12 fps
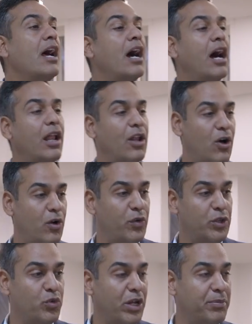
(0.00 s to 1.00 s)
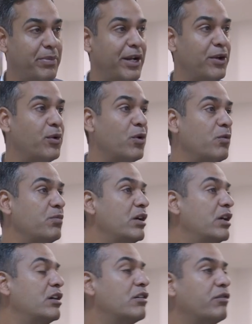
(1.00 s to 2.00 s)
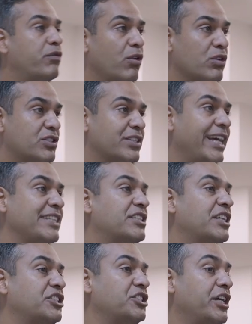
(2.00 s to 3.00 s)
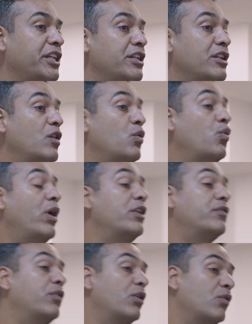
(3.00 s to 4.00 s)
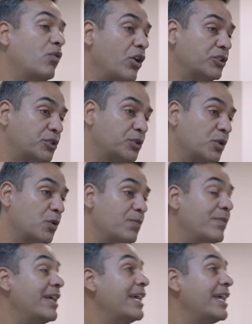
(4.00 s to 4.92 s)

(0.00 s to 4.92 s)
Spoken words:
along with 1 bedroom, full-size kitchen, 1 full washroom,